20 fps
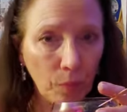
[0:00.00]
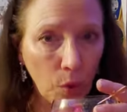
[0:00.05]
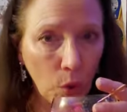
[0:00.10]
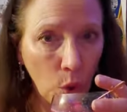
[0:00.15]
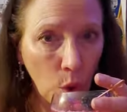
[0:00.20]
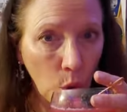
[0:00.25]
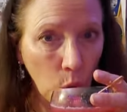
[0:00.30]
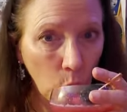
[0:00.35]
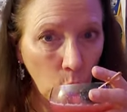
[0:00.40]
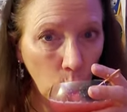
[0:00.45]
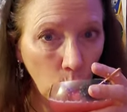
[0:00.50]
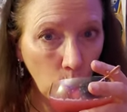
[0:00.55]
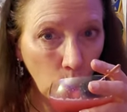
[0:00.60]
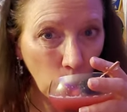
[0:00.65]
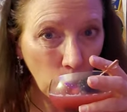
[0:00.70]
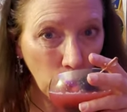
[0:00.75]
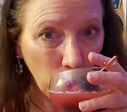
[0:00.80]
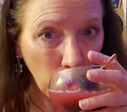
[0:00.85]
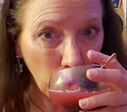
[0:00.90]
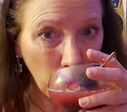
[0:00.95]

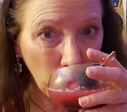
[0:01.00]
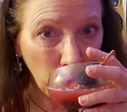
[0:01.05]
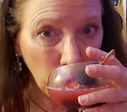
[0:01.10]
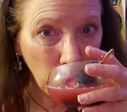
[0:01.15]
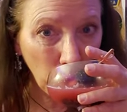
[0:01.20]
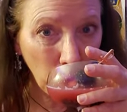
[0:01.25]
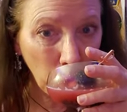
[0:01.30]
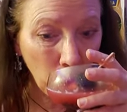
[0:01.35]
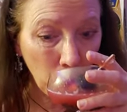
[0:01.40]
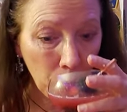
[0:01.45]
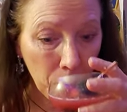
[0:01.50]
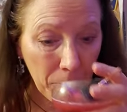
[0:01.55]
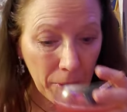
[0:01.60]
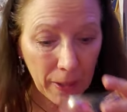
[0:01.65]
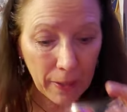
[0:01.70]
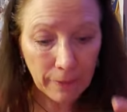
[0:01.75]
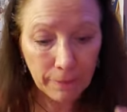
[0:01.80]
Nobody speaks.